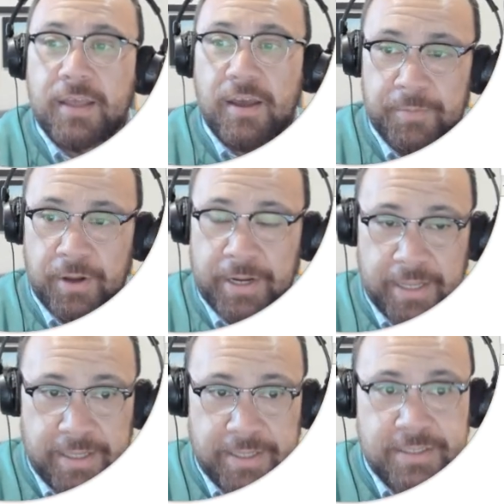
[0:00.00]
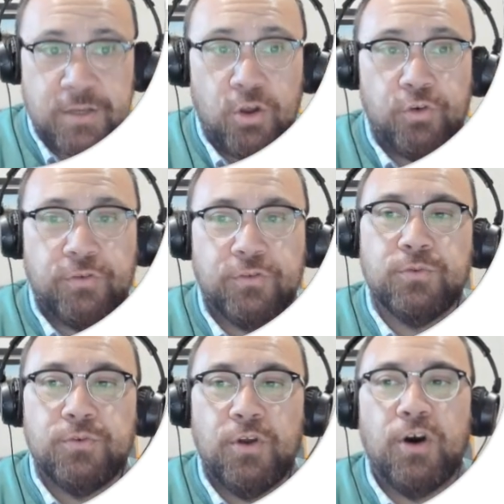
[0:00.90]
Government IDs.
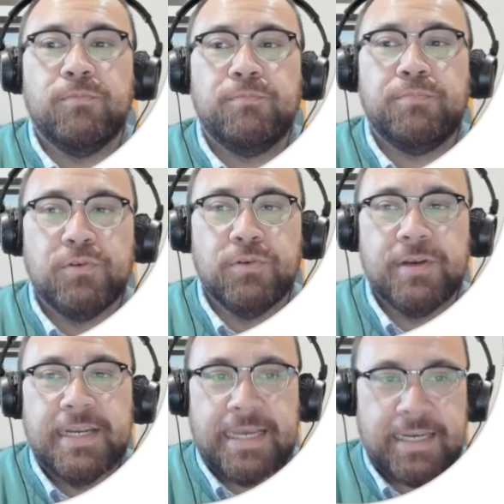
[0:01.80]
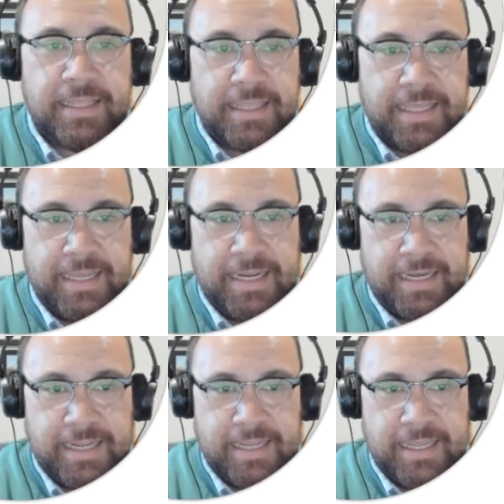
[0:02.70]
Do not put anything
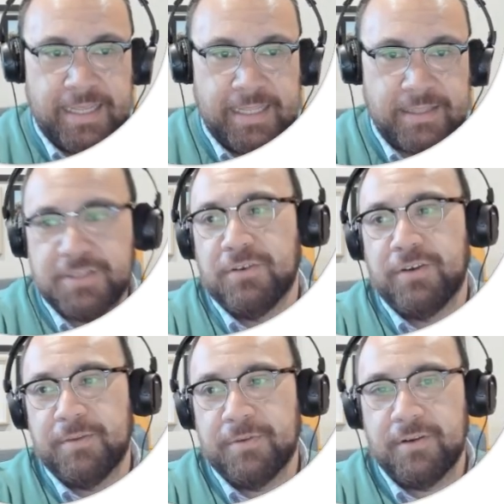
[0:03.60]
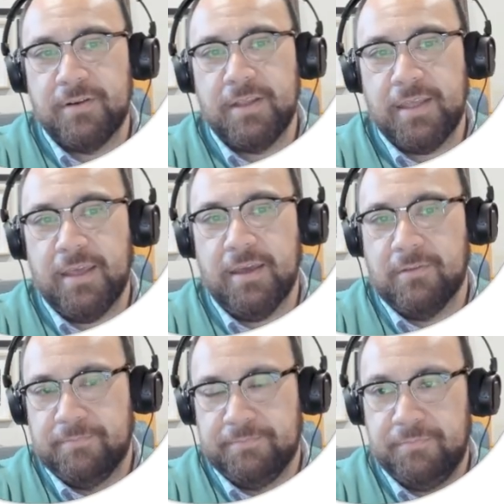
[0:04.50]
in this document here.
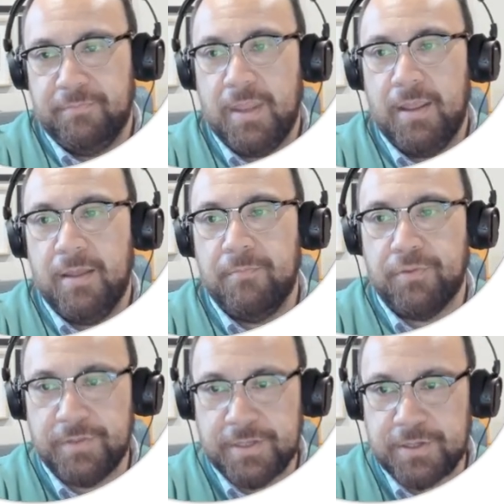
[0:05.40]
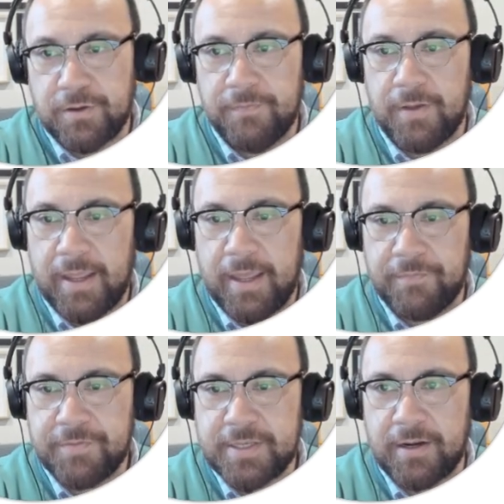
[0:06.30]
Print this off. I
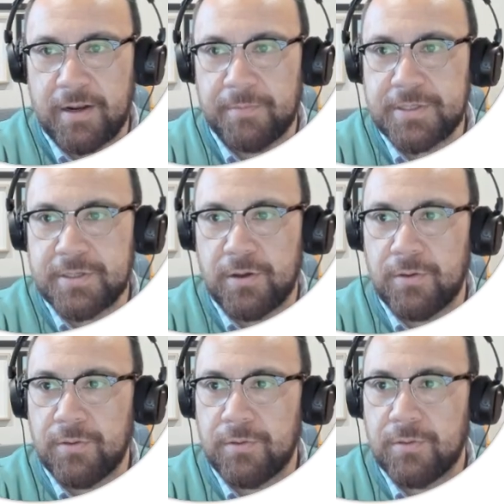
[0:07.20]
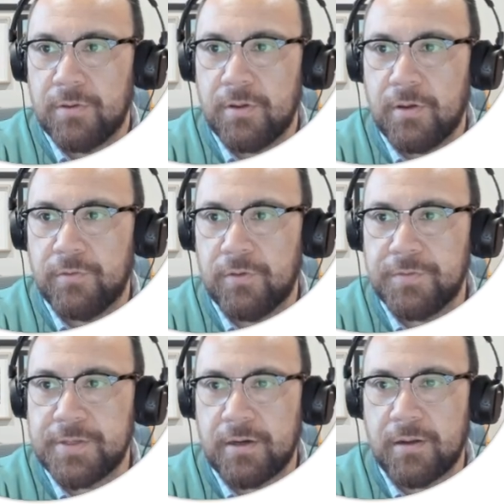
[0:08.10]
have set it up, so I should have
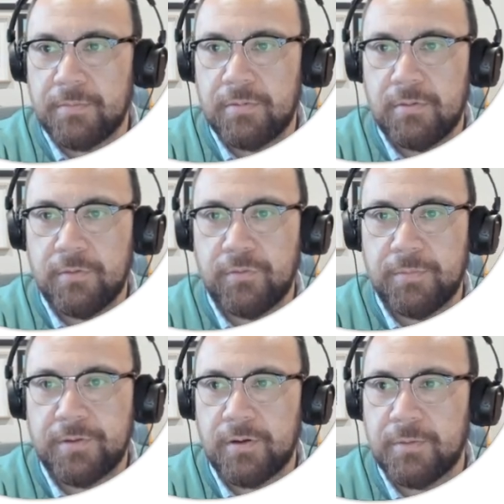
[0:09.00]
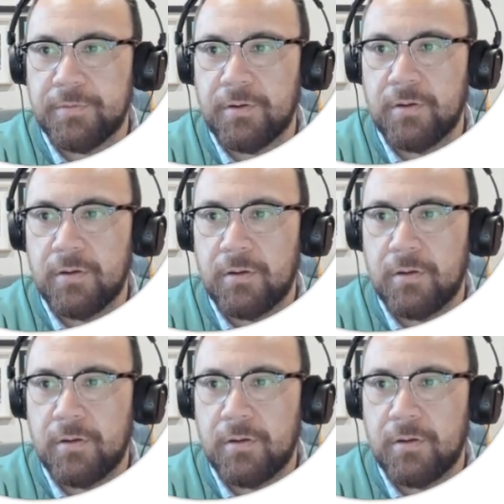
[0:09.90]
set it up. It should be set up, sorry.